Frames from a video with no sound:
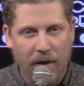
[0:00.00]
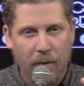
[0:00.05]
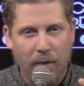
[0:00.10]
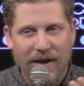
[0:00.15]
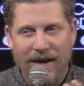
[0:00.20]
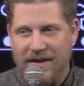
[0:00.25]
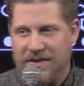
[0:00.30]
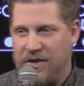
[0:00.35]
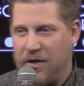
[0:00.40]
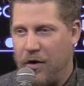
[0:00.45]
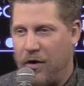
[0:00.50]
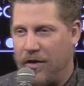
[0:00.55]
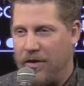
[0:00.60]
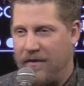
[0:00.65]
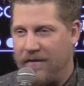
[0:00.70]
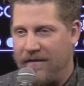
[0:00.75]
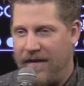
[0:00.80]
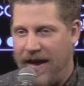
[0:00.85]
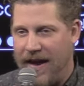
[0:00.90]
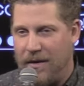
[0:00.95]
And we have to call
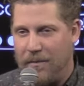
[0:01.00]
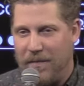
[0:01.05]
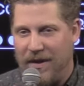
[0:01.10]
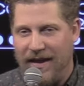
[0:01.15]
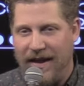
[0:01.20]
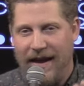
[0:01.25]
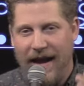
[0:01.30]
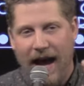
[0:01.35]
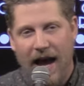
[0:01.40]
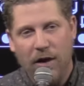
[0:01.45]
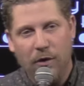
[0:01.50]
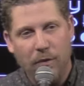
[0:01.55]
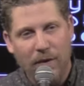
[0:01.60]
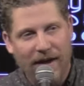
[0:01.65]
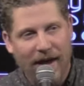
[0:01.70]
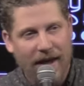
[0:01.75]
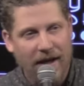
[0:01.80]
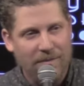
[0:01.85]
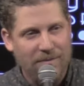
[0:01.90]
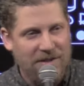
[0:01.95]
the vet and be like, how do we
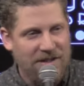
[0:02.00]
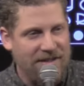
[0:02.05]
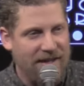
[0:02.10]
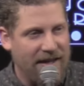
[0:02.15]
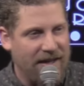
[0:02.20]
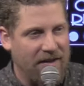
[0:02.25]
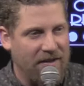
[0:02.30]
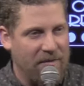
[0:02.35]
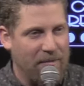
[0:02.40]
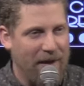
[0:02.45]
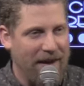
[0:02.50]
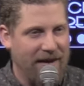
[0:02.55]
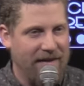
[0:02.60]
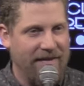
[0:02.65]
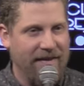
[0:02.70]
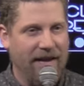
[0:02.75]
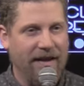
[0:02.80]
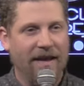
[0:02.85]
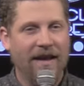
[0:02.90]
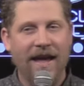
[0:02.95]
get him to take his
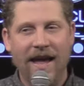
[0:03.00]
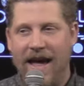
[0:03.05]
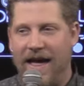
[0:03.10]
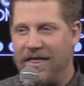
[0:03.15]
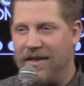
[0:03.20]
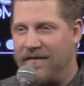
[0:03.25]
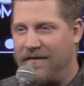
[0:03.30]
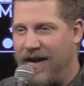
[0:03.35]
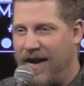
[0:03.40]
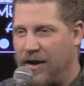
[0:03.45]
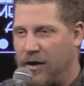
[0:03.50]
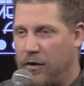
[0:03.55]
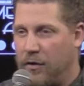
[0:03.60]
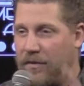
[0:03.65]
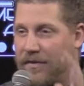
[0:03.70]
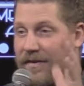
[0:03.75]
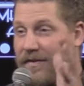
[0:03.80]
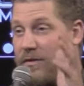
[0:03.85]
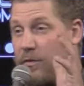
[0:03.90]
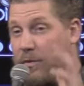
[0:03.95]
medicine? And the vet
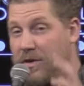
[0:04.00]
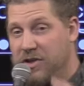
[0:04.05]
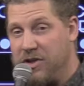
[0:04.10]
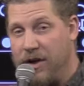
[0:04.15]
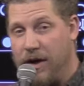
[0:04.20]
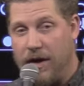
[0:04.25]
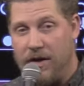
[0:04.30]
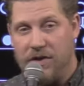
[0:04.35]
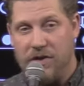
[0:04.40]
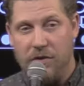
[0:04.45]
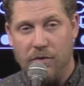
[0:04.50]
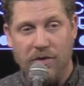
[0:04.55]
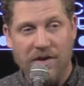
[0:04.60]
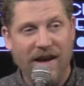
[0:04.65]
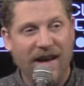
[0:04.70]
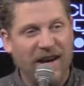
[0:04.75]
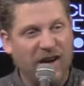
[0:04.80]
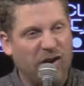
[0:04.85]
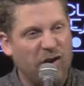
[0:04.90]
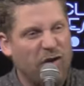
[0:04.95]
goes, this is what you gotta do. You
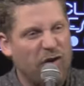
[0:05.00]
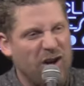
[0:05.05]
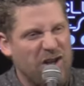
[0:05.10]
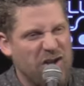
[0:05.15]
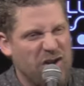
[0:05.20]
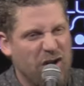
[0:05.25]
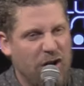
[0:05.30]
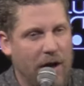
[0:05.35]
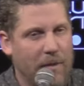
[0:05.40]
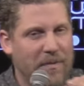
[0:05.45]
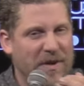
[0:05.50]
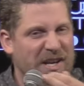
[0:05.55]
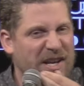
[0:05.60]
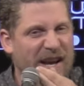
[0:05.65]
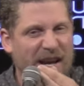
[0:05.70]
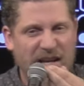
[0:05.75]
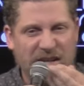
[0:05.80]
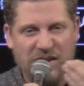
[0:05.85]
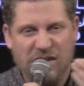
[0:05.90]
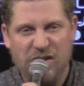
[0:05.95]
gotta crush it up and you
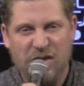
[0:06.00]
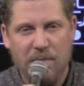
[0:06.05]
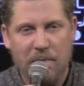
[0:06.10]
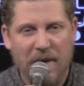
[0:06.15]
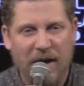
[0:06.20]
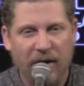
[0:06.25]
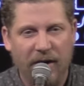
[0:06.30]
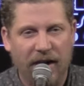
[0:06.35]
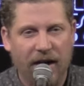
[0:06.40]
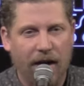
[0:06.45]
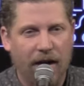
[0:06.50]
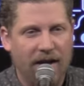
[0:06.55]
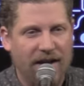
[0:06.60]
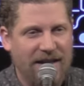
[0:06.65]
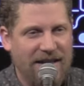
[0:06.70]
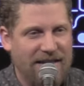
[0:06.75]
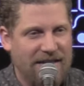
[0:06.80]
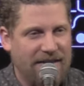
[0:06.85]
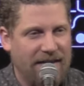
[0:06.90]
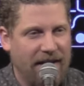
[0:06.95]
gotta smear it
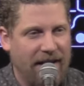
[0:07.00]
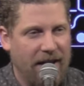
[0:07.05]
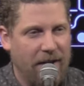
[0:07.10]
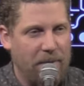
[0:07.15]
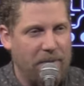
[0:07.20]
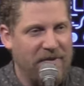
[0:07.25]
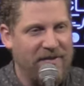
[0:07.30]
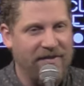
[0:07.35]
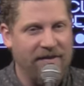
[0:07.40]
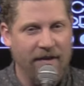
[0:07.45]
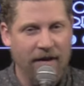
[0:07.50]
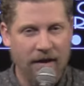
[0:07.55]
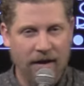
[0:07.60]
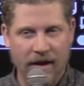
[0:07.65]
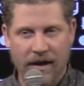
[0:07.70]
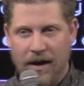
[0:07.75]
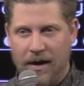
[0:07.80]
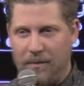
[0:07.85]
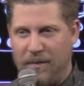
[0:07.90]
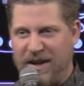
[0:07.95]
on his lips.
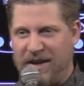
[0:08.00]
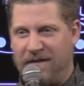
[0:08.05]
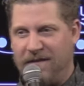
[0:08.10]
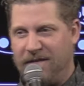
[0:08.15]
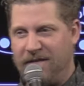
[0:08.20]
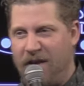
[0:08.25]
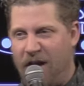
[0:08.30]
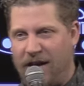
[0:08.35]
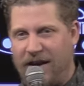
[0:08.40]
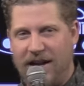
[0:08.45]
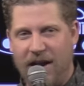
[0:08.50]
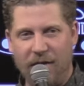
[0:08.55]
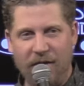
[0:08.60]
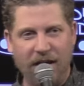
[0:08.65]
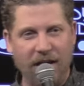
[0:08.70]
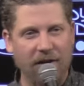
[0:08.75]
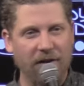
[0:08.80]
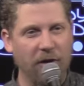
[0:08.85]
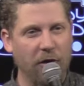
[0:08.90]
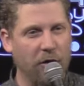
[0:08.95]
I'm like, fuck, now I
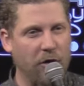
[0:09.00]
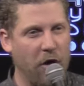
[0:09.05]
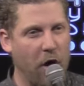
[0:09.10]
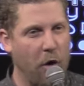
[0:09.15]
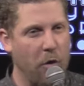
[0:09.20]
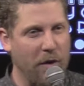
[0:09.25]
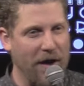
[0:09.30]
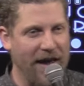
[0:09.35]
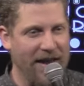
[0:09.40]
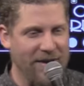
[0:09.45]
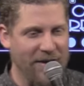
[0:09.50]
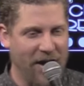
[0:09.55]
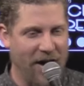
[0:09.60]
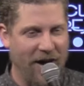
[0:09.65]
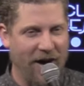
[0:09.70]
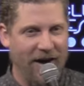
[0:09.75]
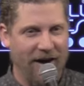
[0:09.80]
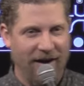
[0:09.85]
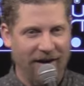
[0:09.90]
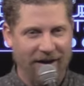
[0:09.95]
got a little cokehead
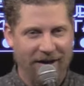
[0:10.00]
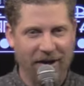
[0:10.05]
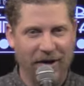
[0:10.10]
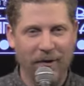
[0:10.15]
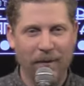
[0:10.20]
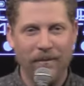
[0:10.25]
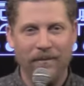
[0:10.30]
dog.